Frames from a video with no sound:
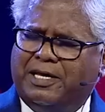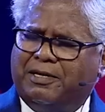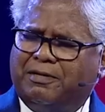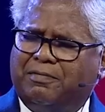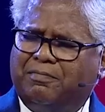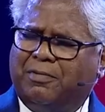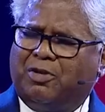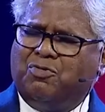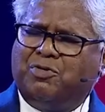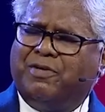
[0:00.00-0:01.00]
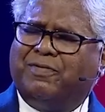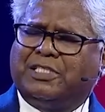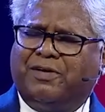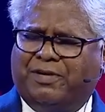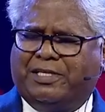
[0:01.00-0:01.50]
in, but you give us
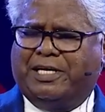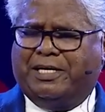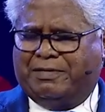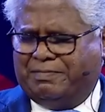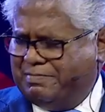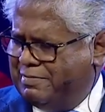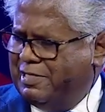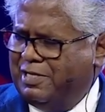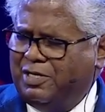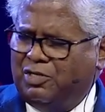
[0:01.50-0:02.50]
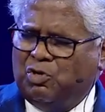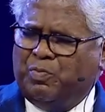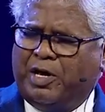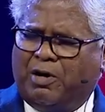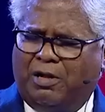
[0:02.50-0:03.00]
everything. You
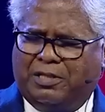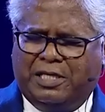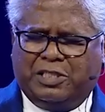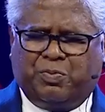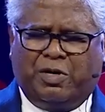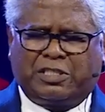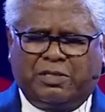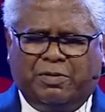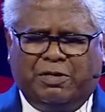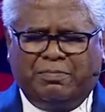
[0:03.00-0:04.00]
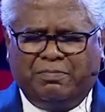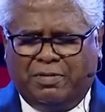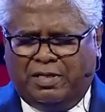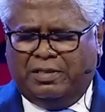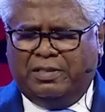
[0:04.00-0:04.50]
make all things possible.
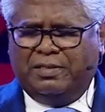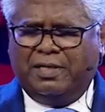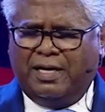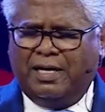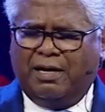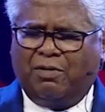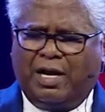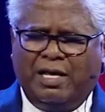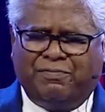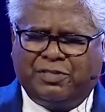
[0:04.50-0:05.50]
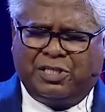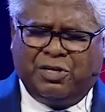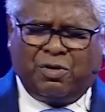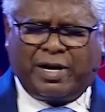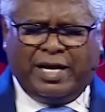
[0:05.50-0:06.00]
Our life is in
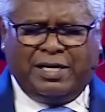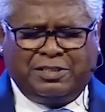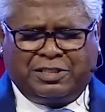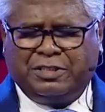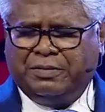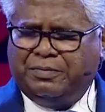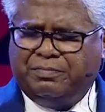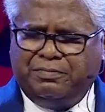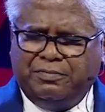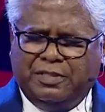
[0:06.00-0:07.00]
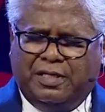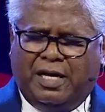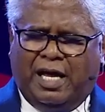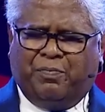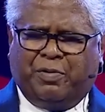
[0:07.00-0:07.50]
your hands.
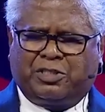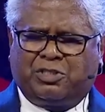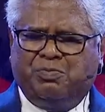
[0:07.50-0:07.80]
Help us to